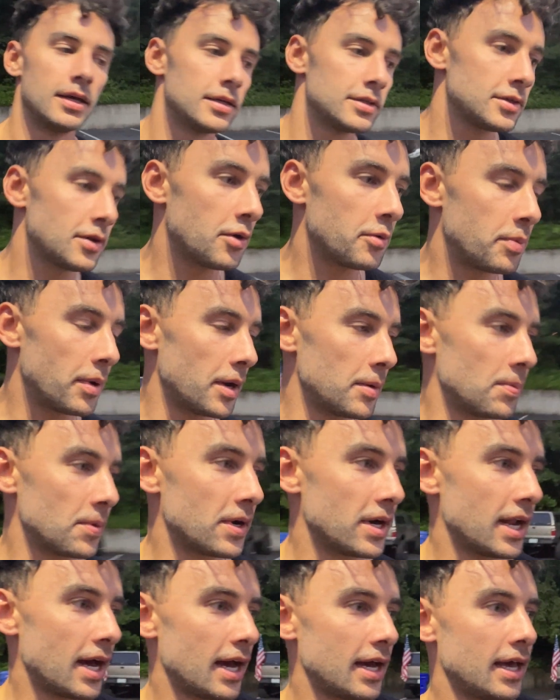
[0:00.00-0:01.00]
So Pieper
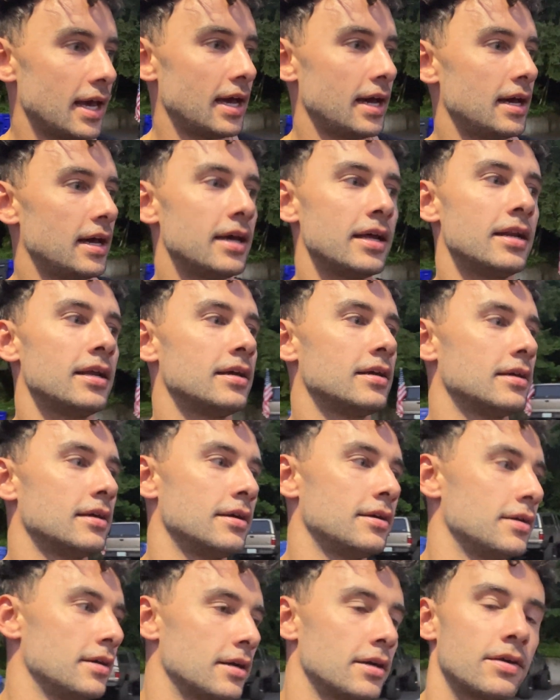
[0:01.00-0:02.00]
and I had
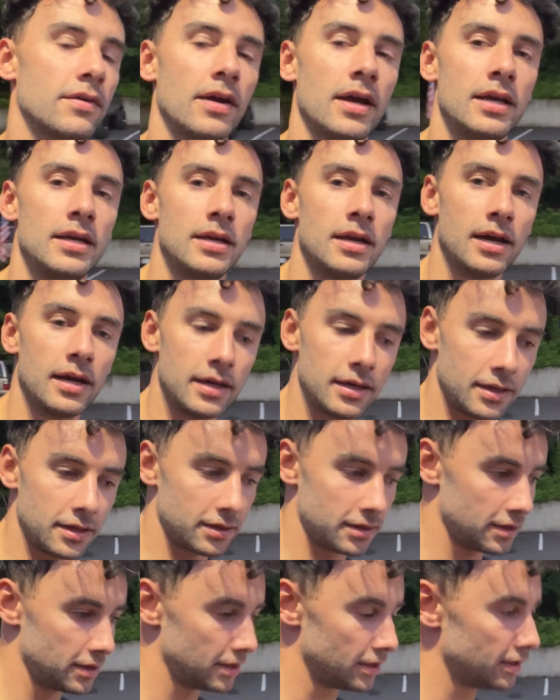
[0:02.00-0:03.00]
a great night,
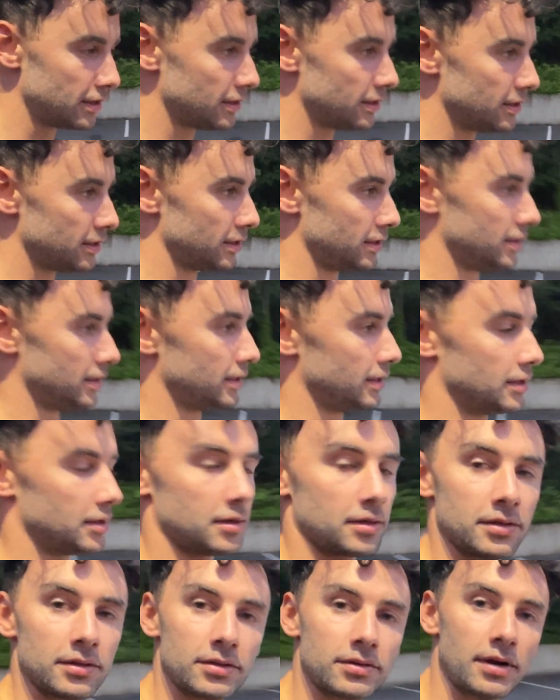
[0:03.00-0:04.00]

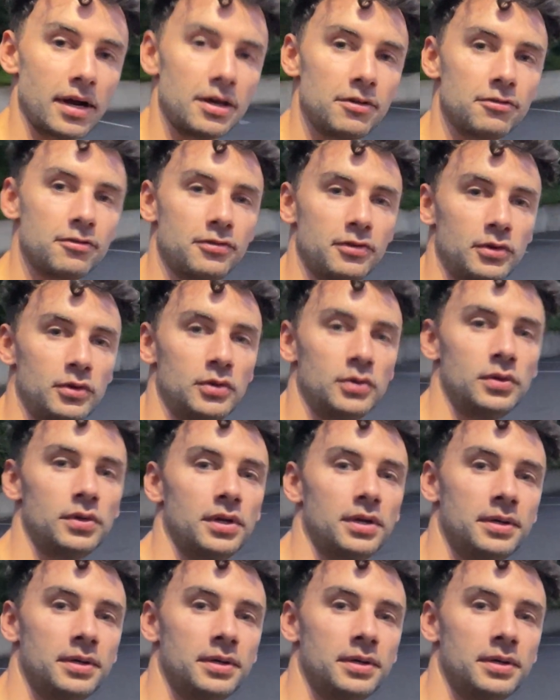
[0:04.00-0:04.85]
great food,